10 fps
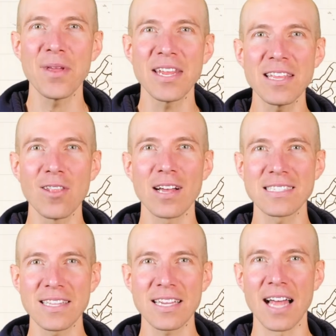that he
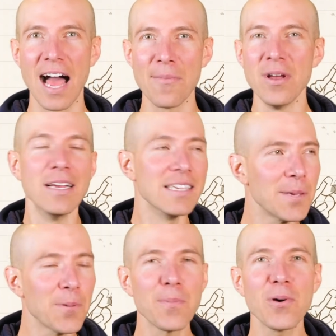lost on the climb.
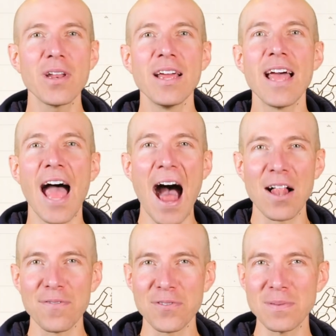Simply put,
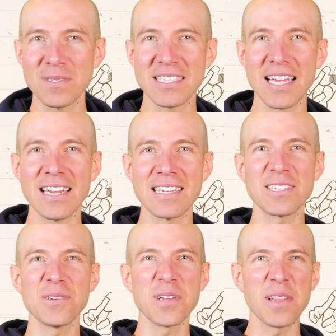Alaphilippe's descending
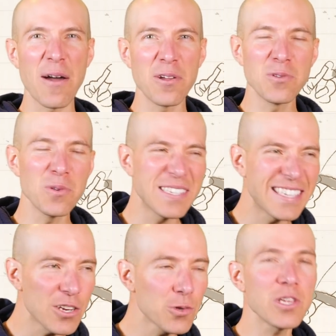skills allowed him to
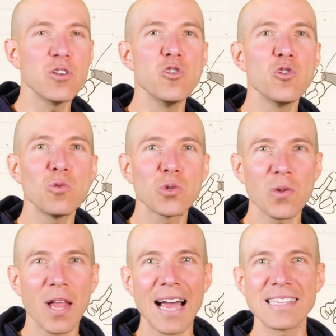essentially
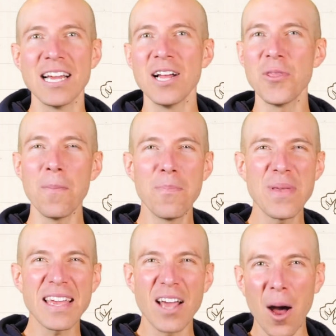neutralize the
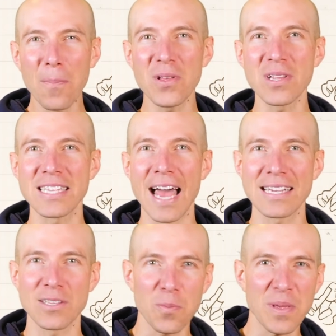big uphill
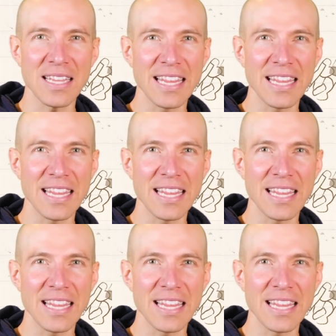attacks that were being